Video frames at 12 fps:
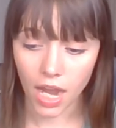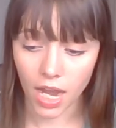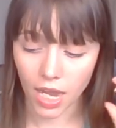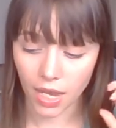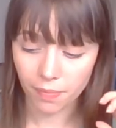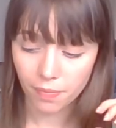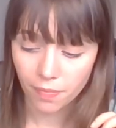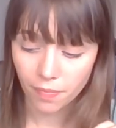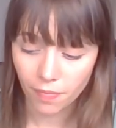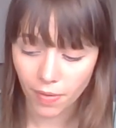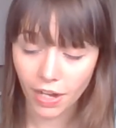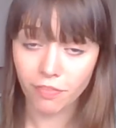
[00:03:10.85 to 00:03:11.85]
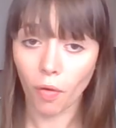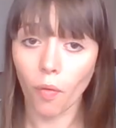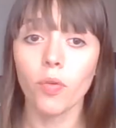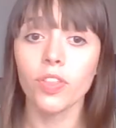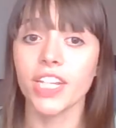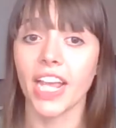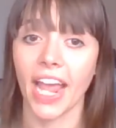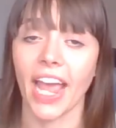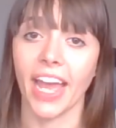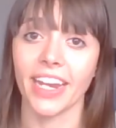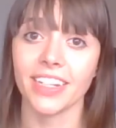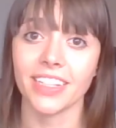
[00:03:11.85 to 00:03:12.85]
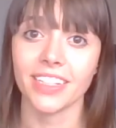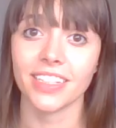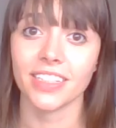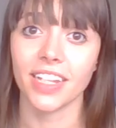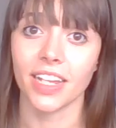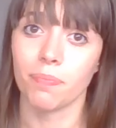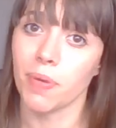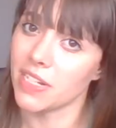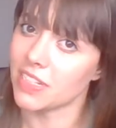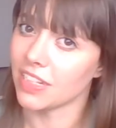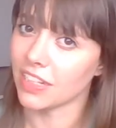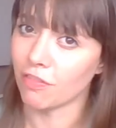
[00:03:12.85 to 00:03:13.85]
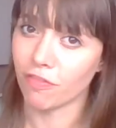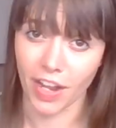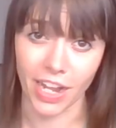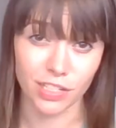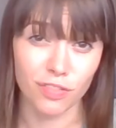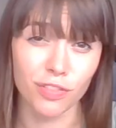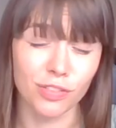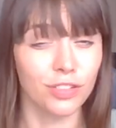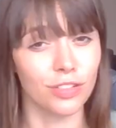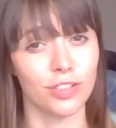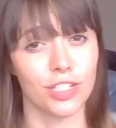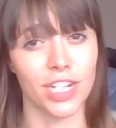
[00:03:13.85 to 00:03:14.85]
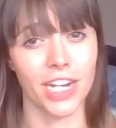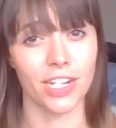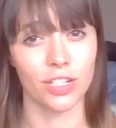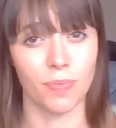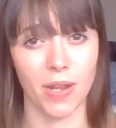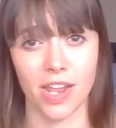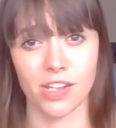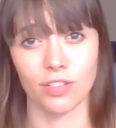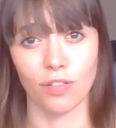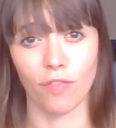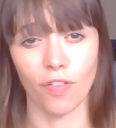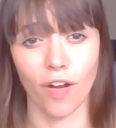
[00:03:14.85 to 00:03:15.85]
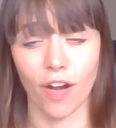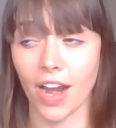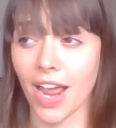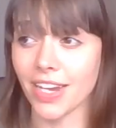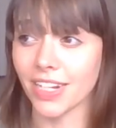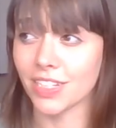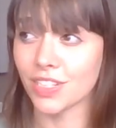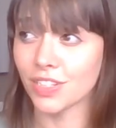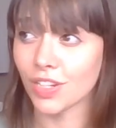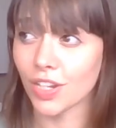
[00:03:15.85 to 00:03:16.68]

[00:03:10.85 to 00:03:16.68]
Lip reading: I've only had, like, basically fast food sushi in Japan so far, and it's